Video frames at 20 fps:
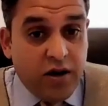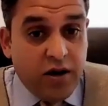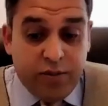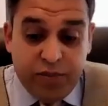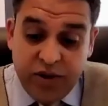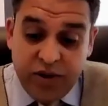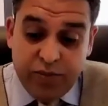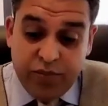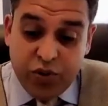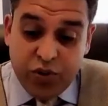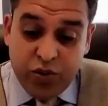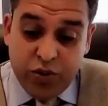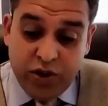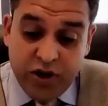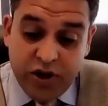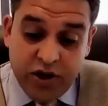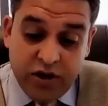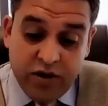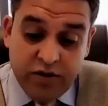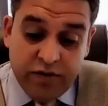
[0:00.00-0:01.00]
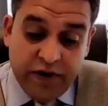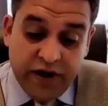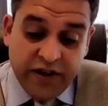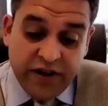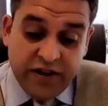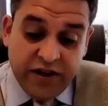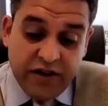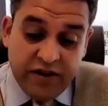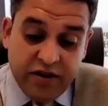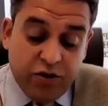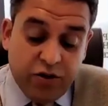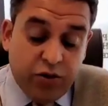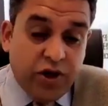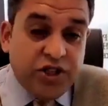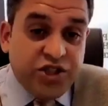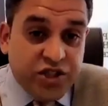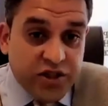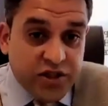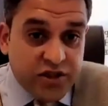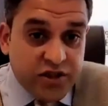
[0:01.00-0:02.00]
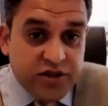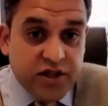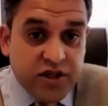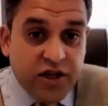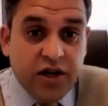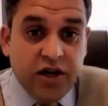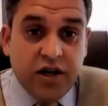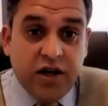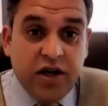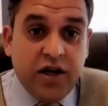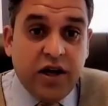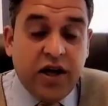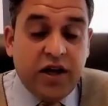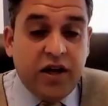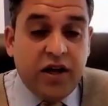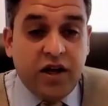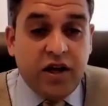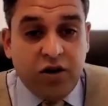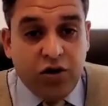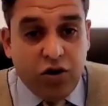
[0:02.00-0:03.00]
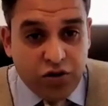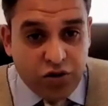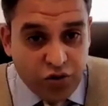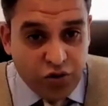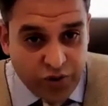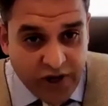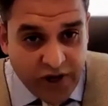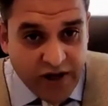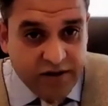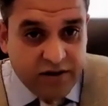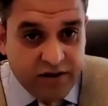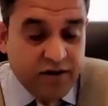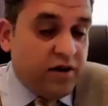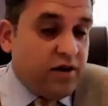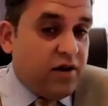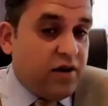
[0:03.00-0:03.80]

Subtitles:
people fighting the Russians and not do that